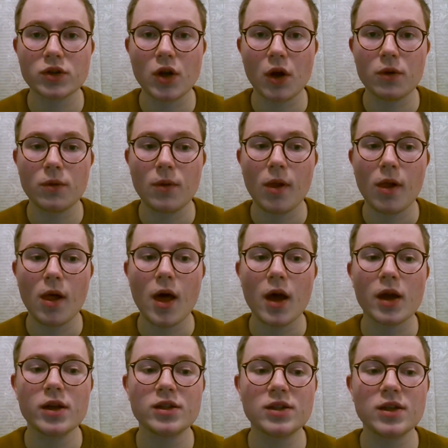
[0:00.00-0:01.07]
So,
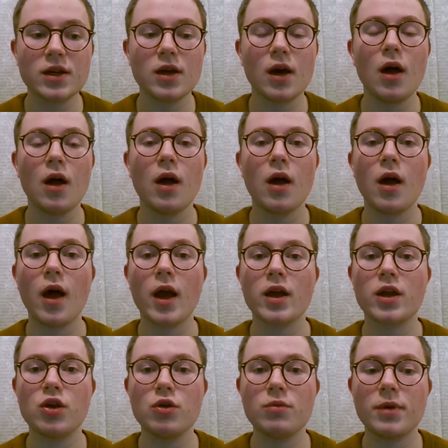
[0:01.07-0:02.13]
consider
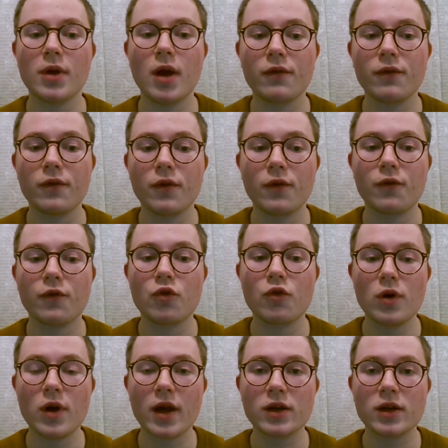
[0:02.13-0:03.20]
a QBF for
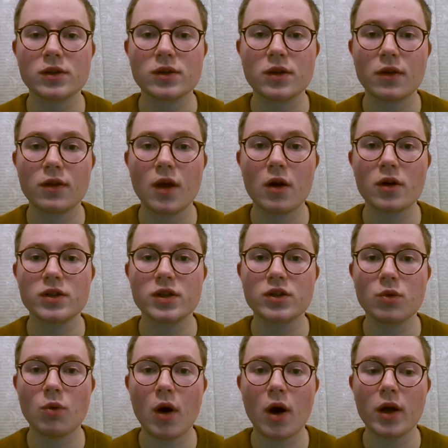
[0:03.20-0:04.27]
all x, there
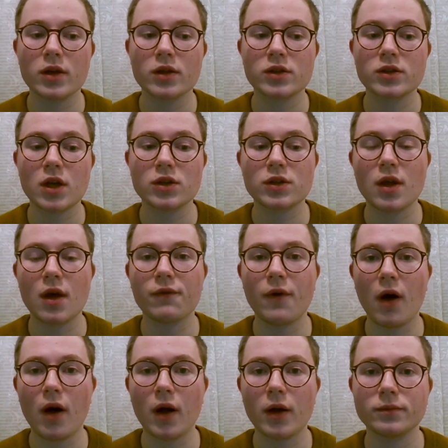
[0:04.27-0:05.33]
exists a y such that
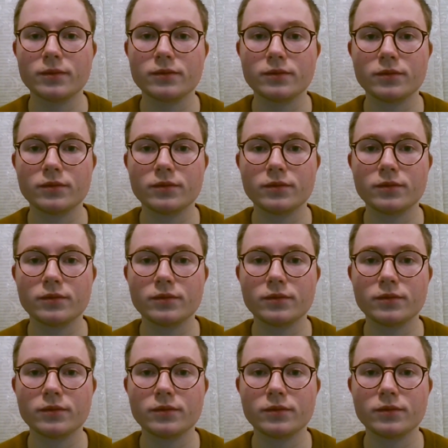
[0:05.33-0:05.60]
phi.